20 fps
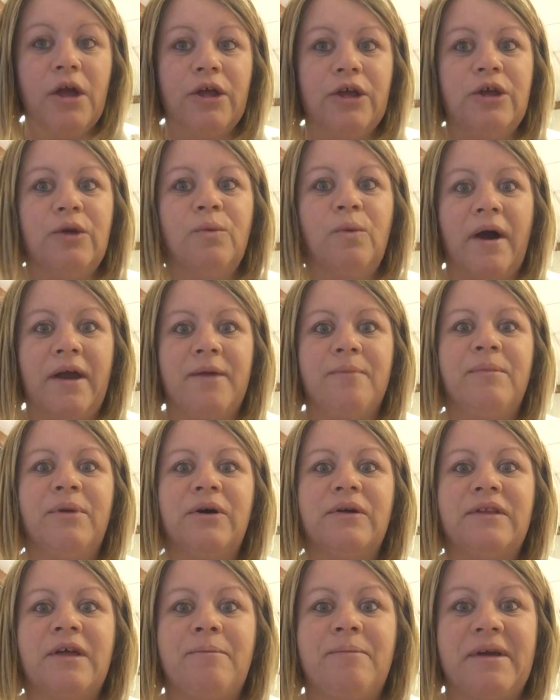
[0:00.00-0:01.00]
You want to
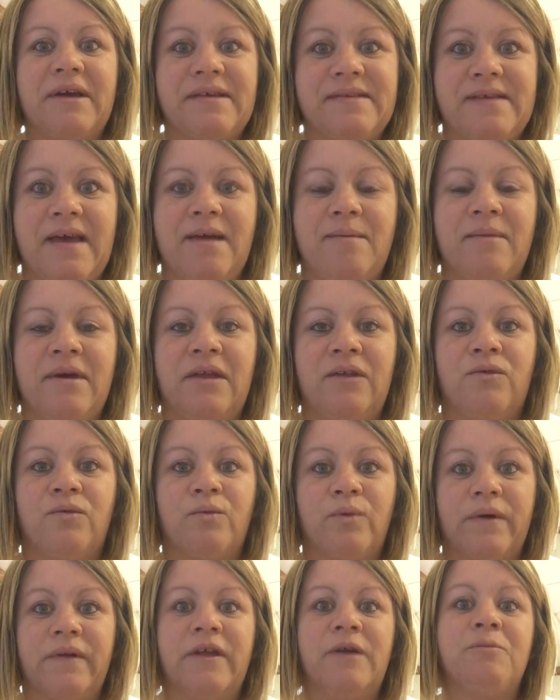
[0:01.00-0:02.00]
build up excitement
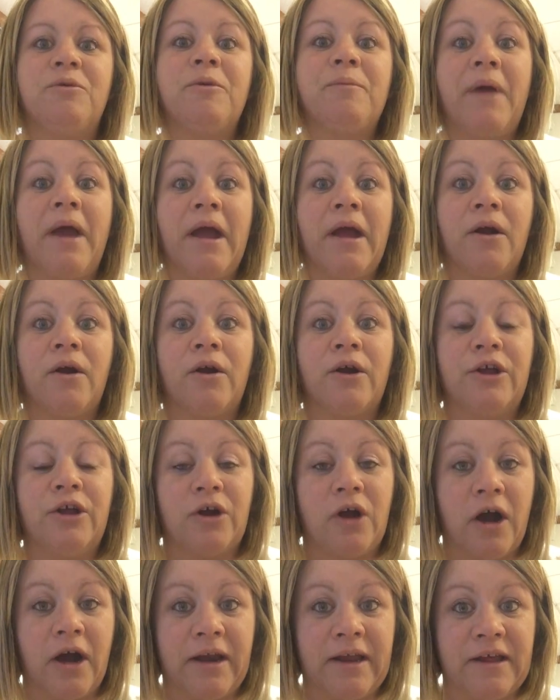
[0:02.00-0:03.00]
and really prepare
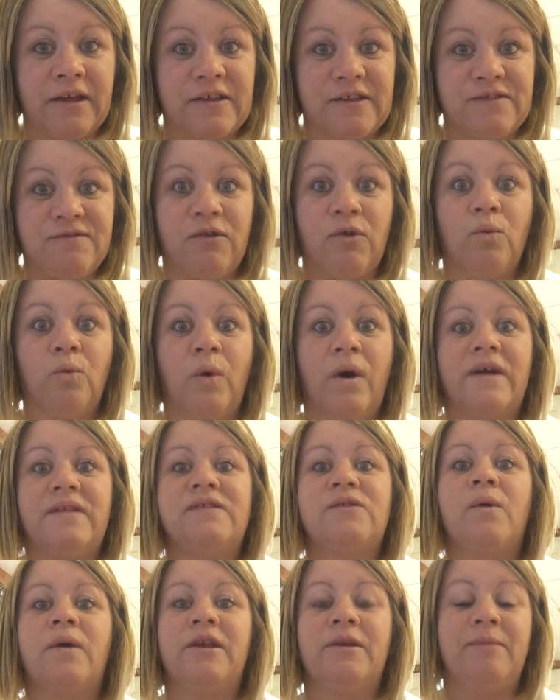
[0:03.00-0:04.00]
your audience for
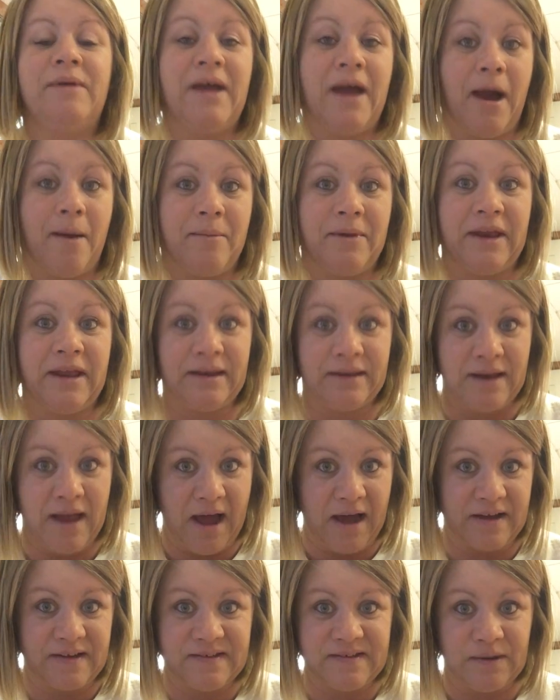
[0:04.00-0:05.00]
what's going to be happening
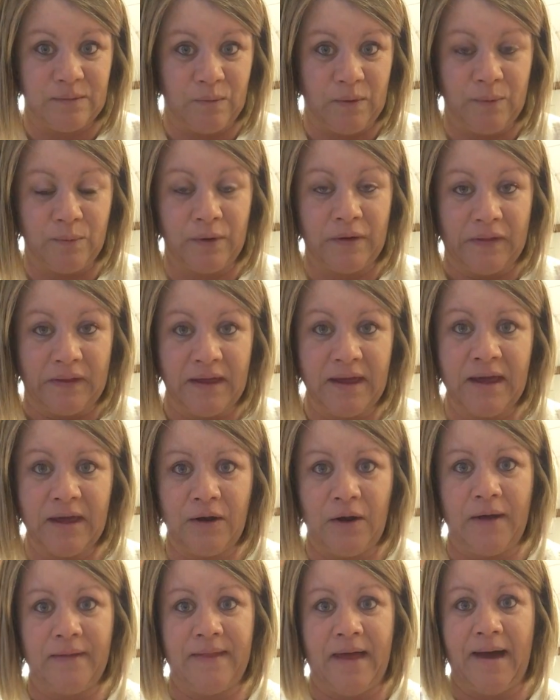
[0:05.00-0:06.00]
next. And we really
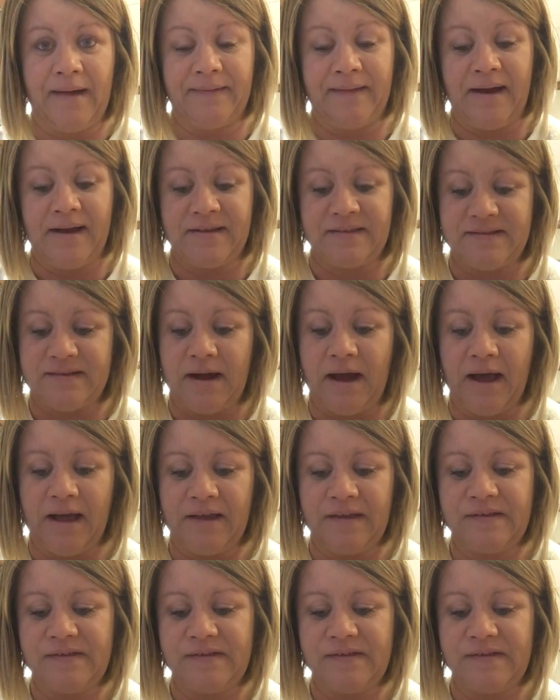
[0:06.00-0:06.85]
hit on that last night.